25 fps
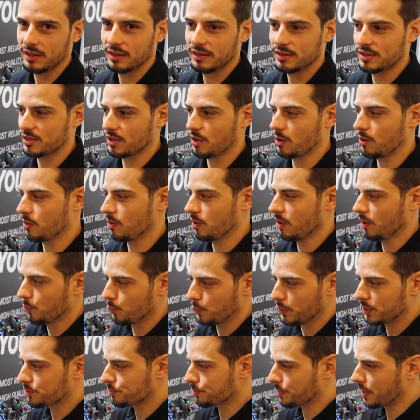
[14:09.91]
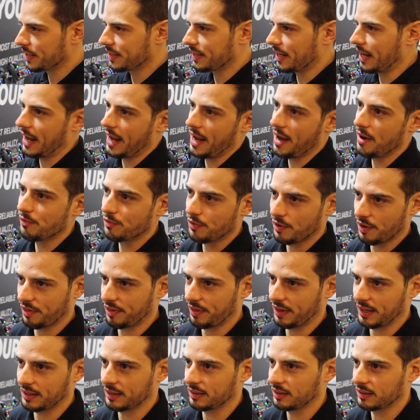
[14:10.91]
So we tried
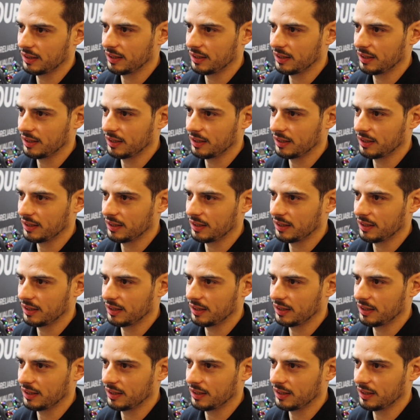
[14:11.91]
everything